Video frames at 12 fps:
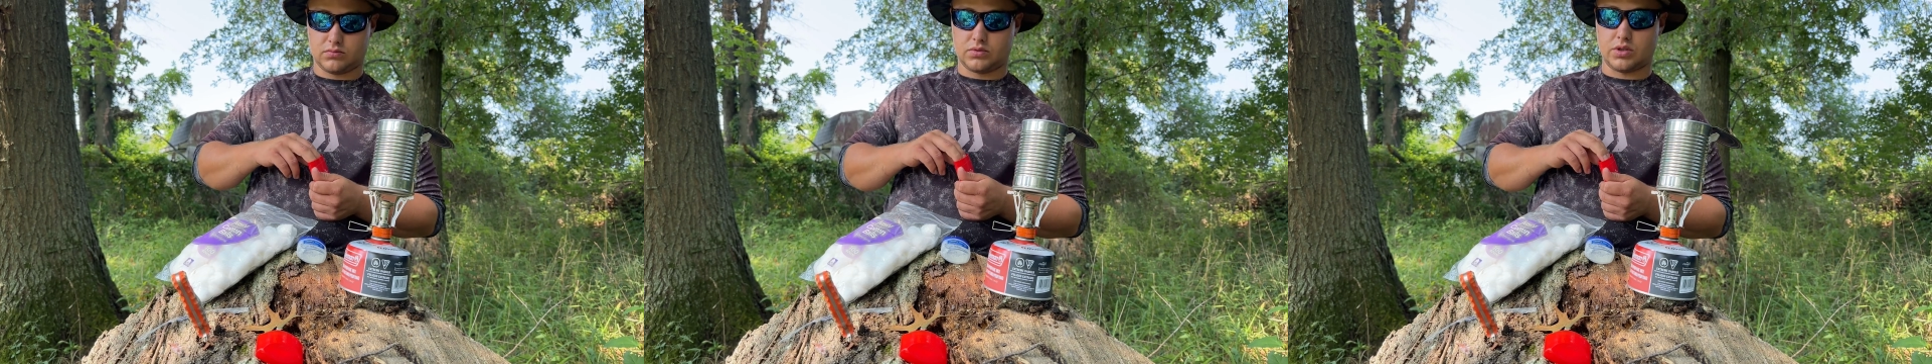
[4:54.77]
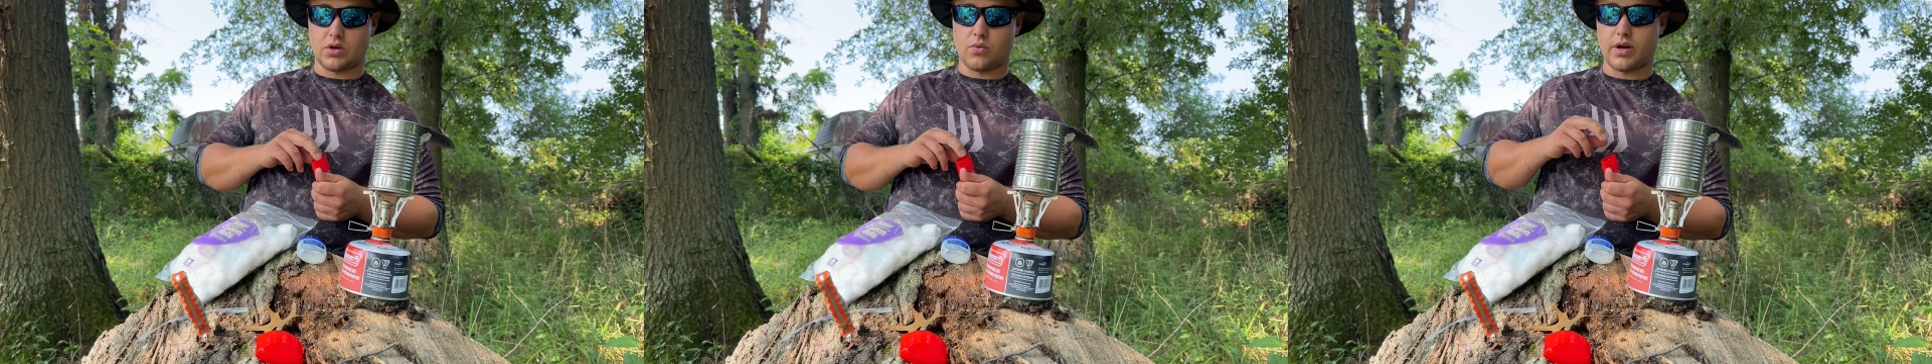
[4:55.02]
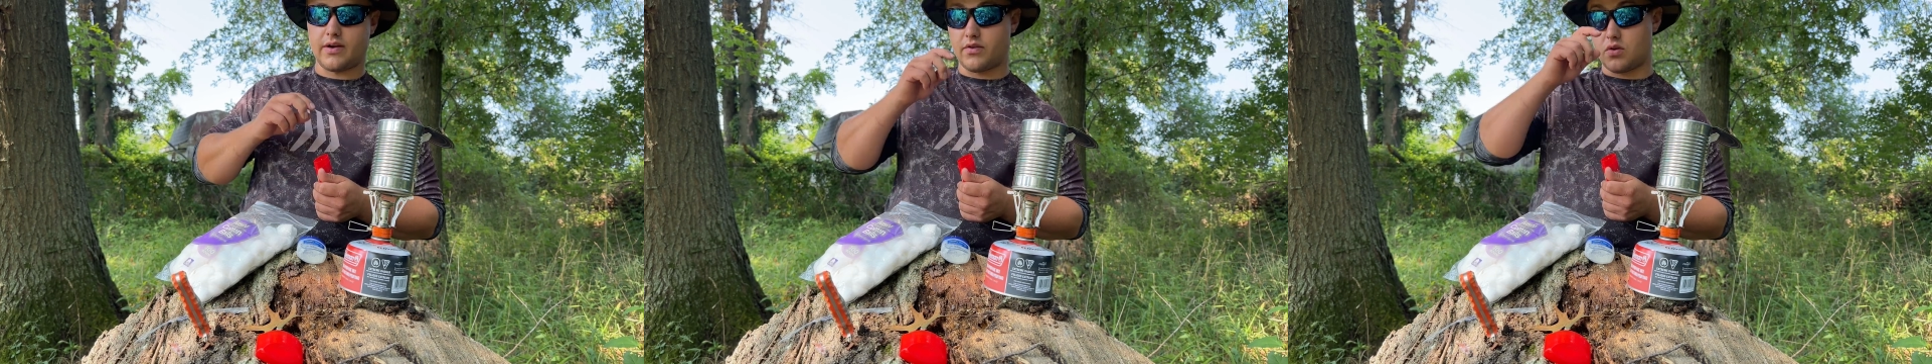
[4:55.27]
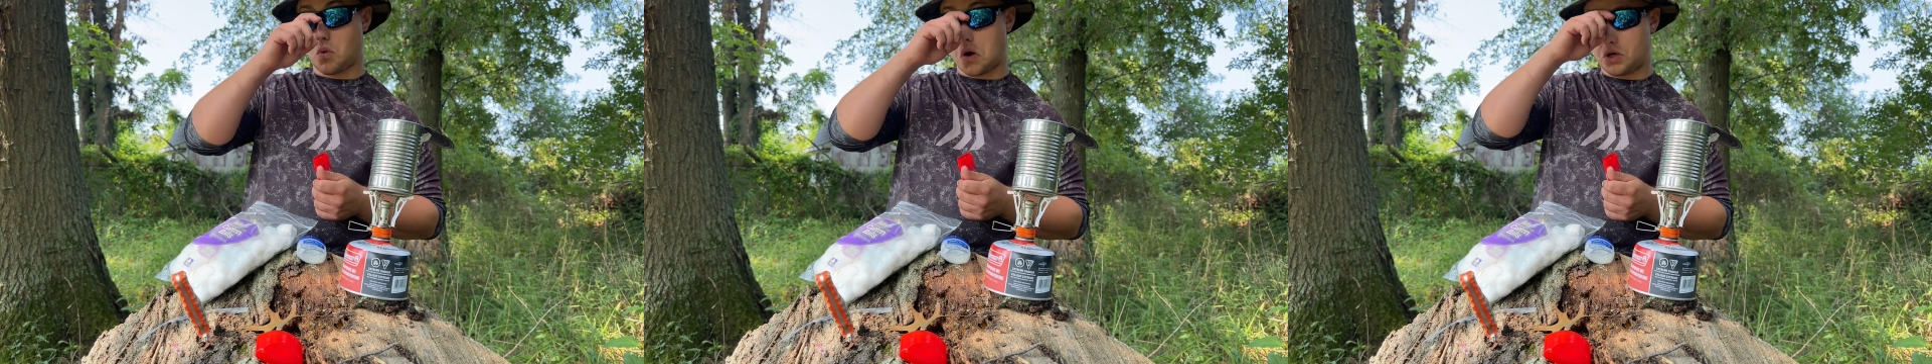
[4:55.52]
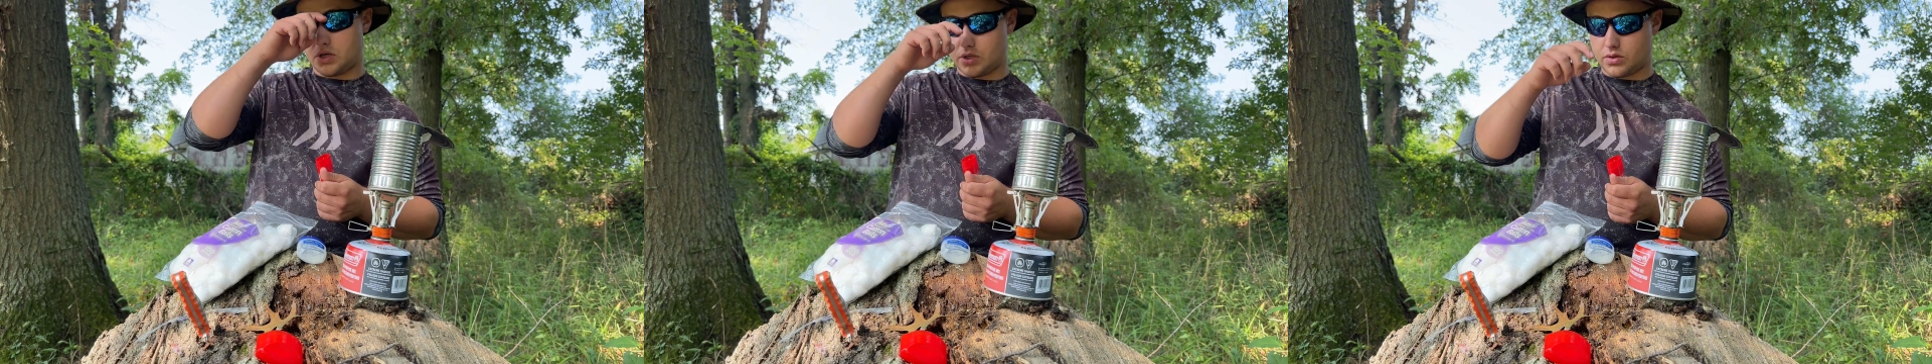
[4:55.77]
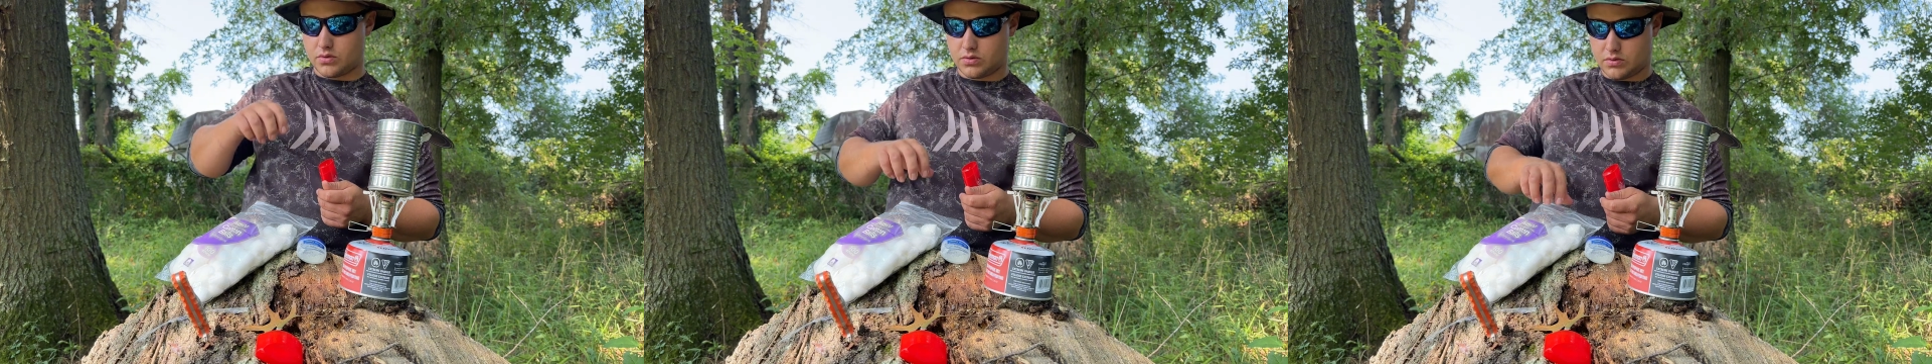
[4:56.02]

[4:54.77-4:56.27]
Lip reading: whatever you wanted to.